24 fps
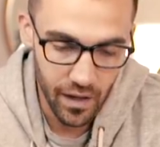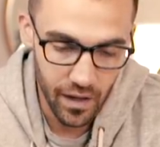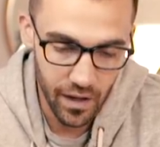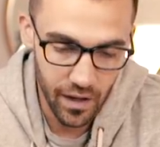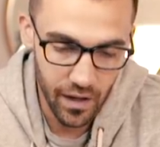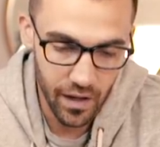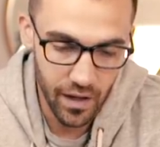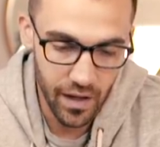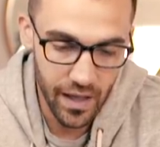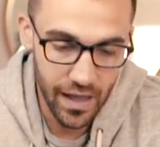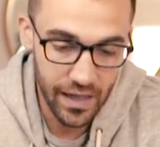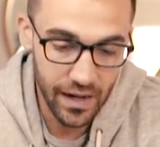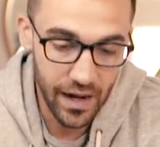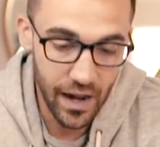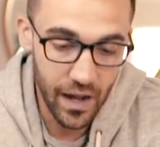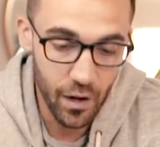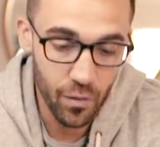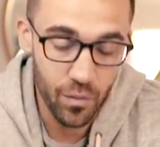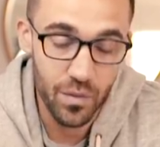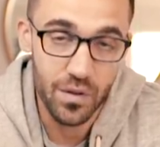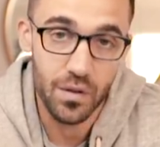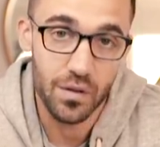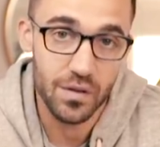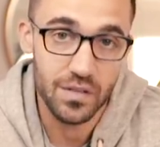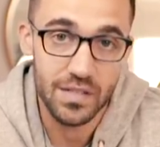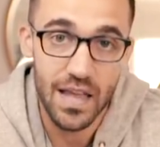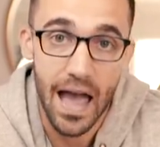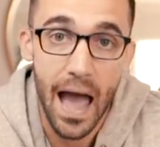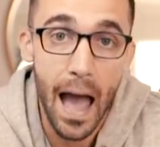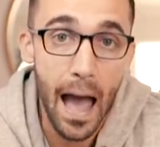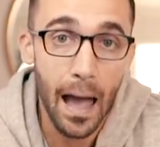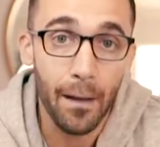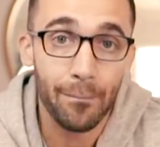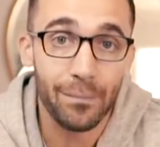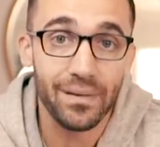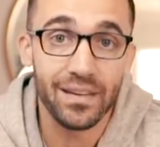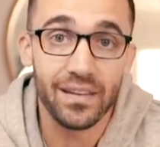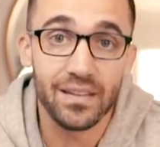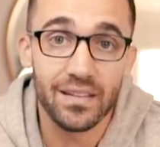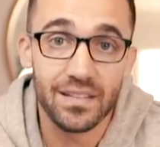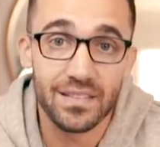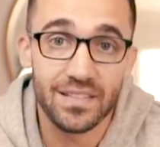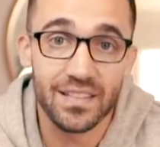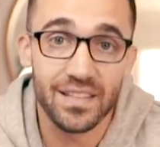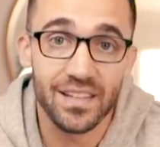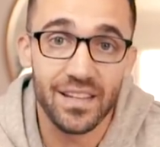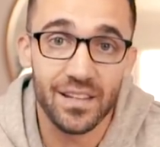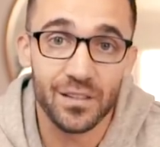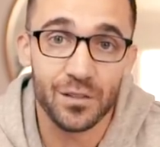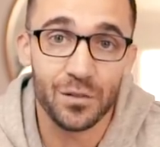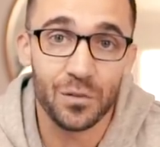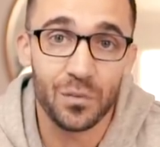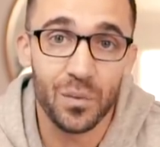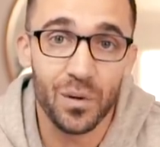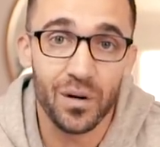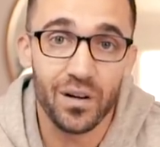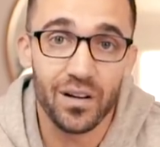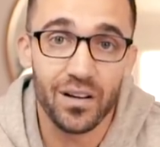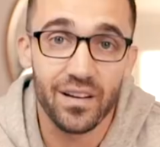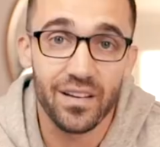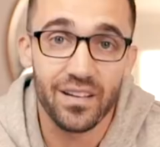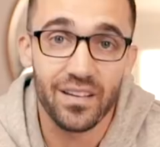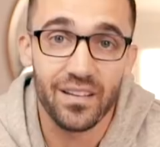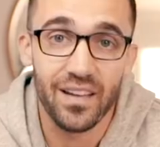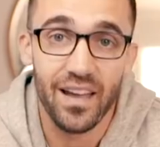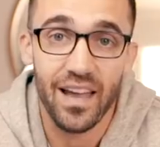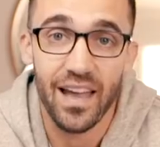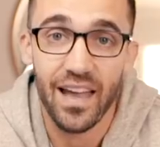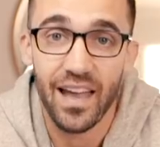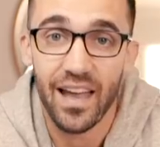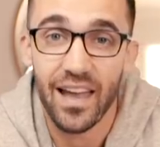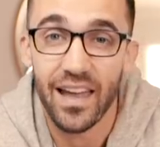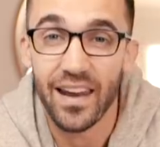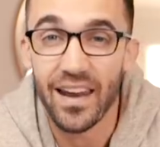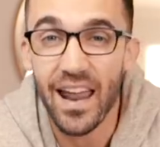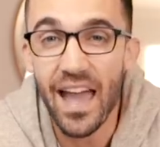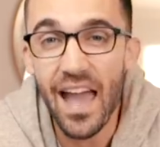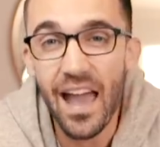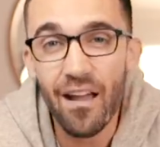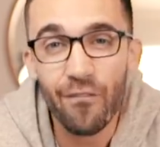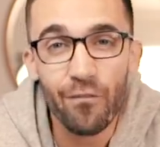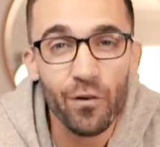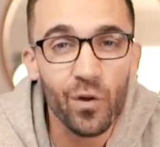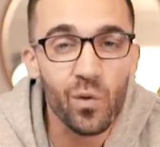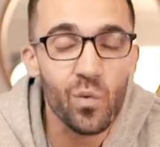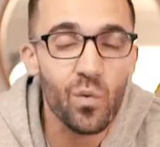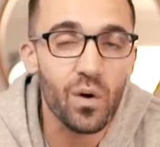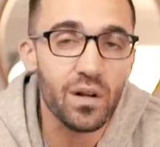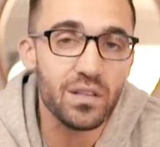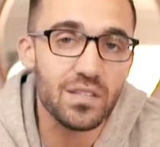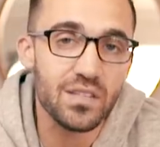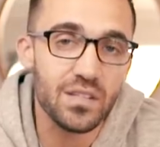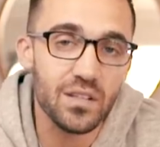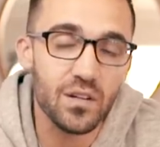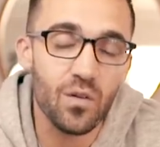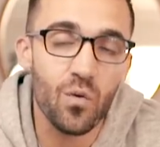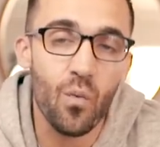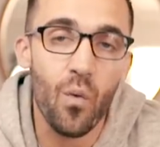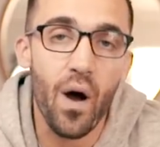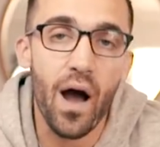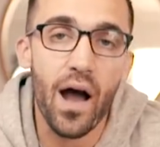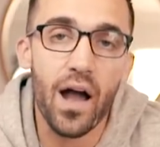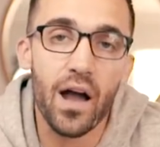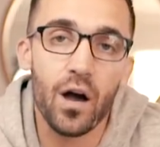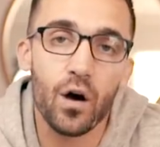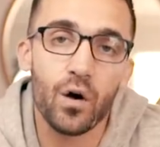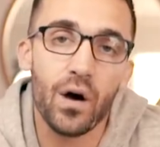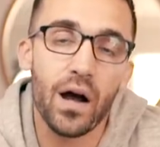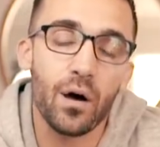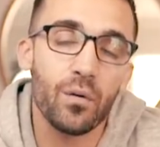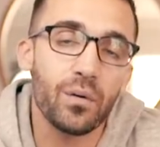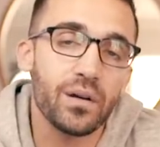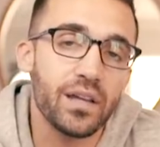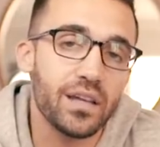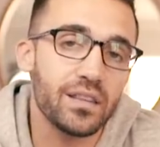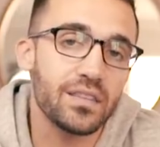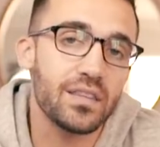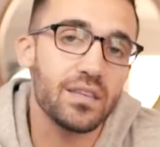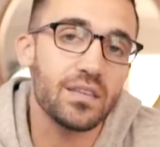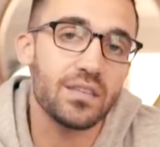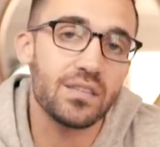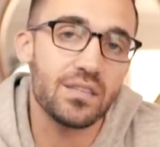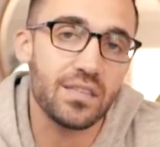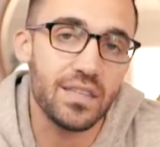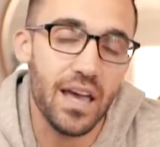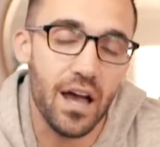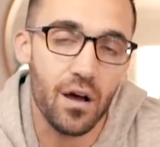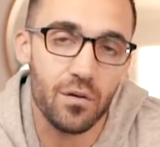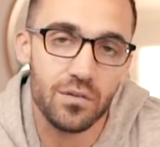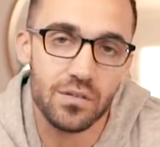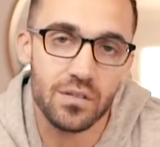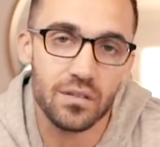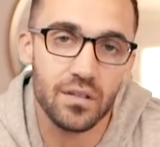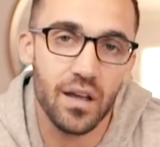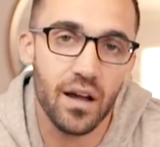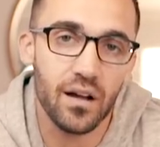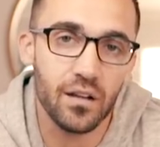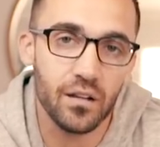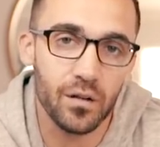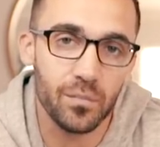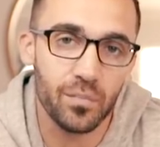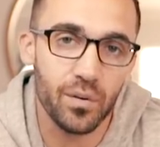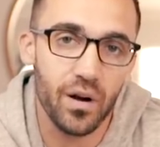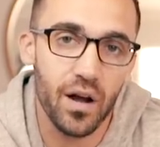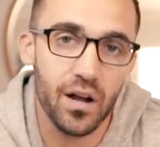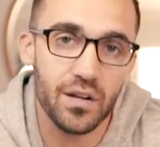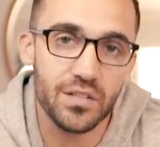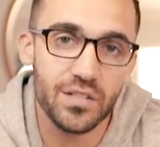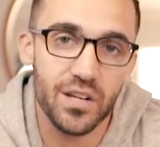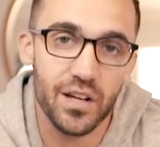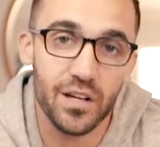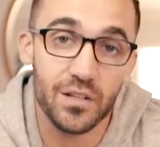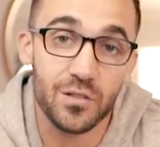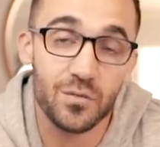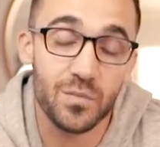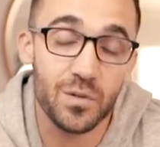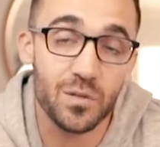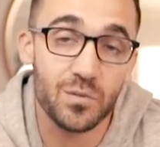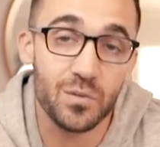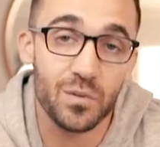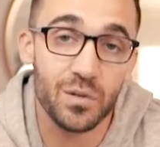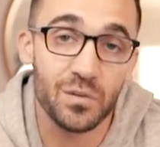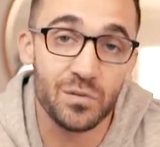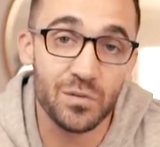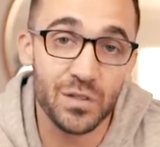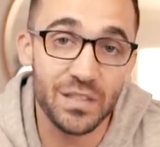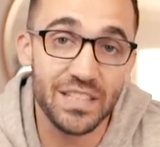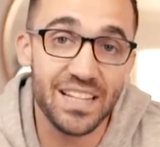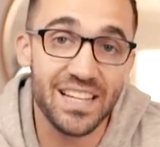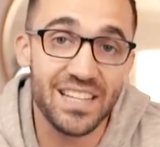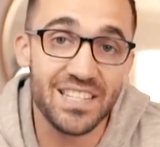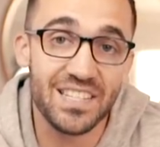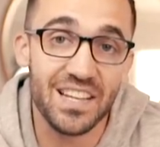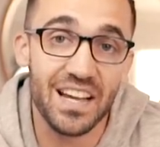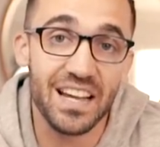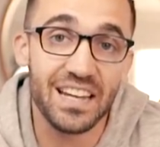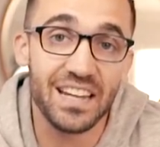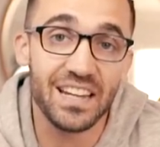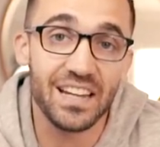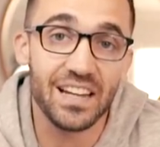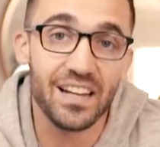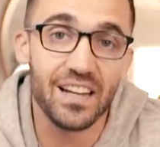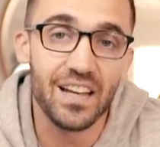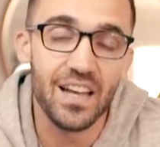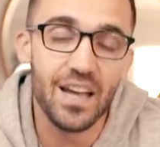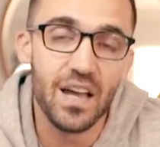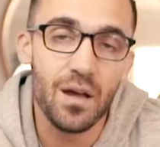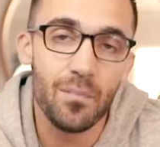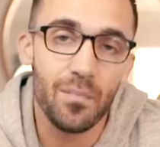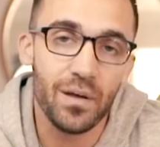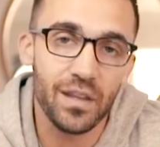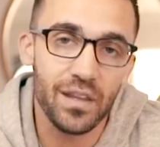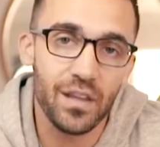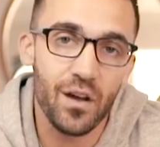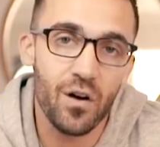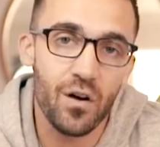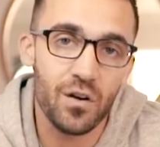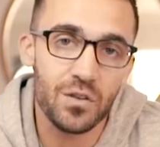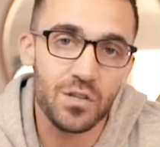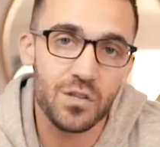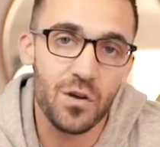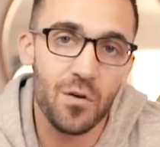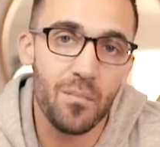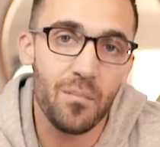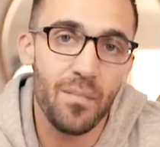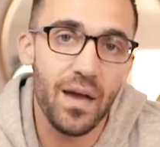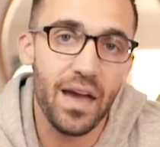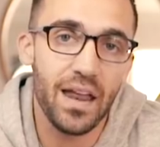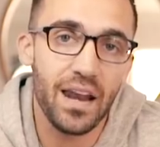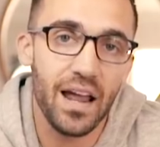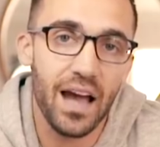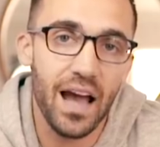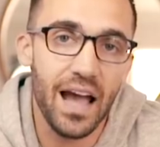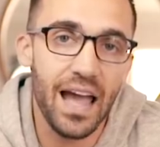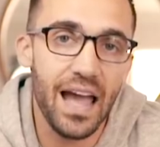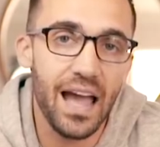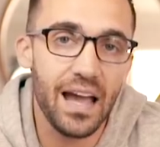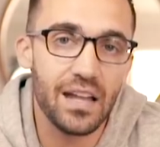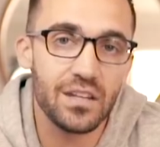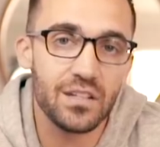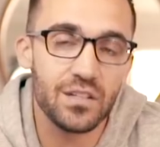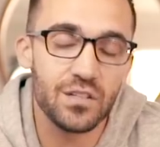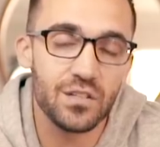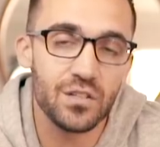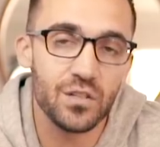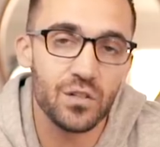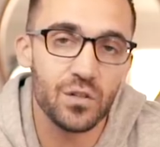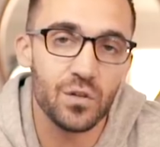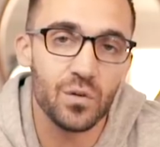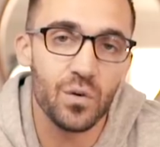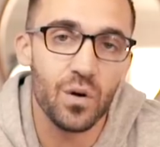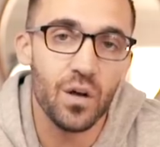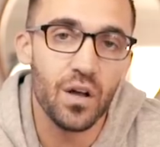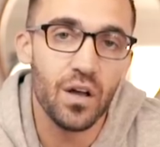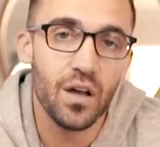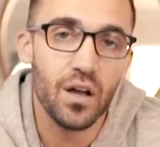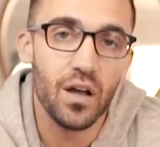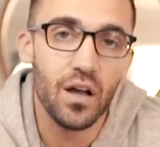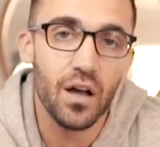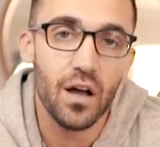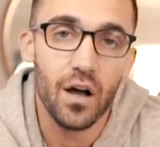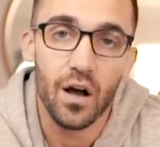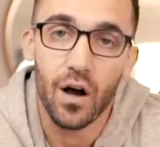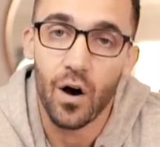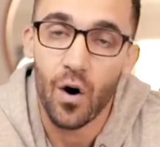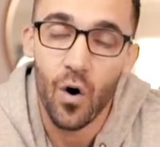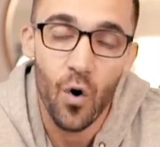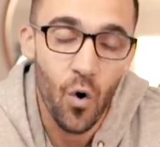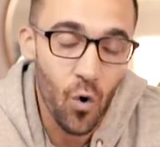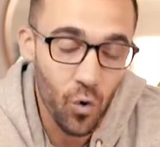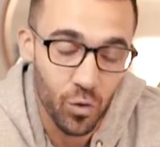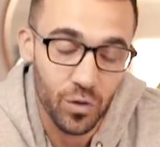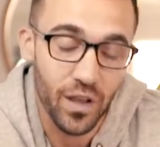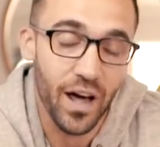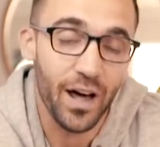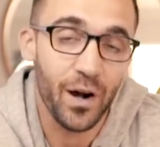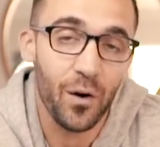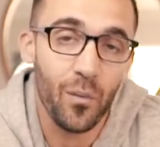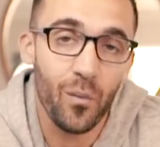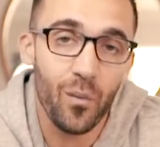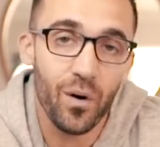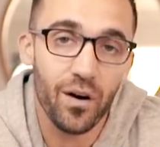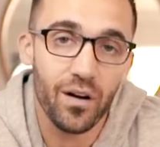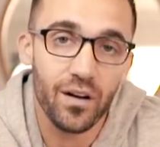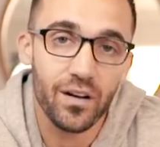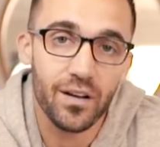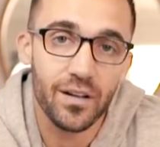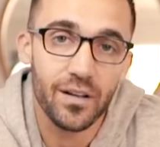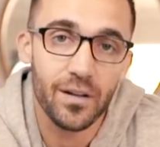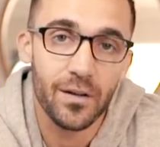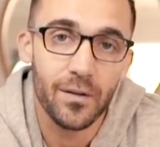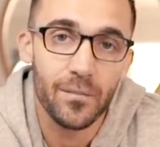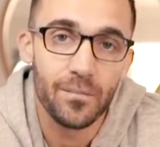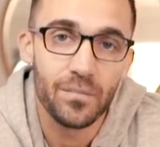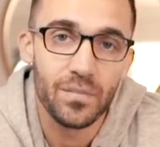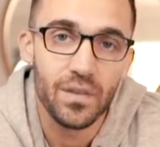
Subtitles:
And I was happy to get the work. And every once in a while, I would get these $1,000 projects, which were really exciting, but they also meant I had to do a whole lot of work.